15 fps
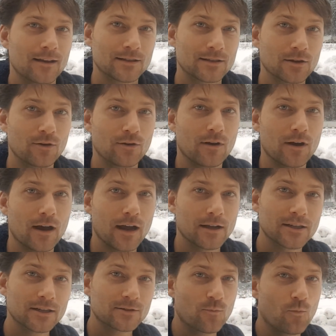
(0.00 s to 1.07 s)
So I
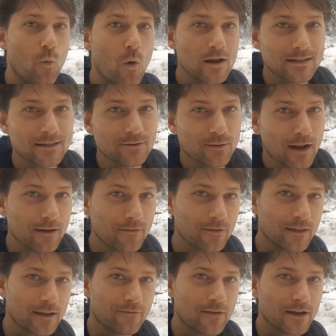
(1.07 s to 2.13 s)
just wasn't ready for
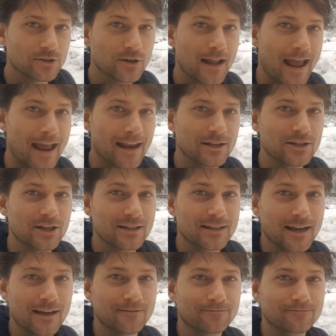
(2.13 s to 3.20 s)
the adventure to end just
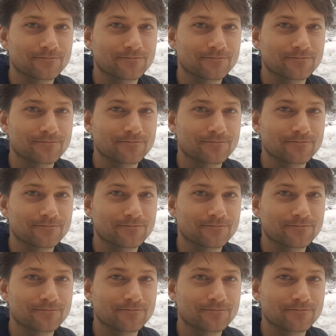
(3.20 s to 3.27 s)
yet.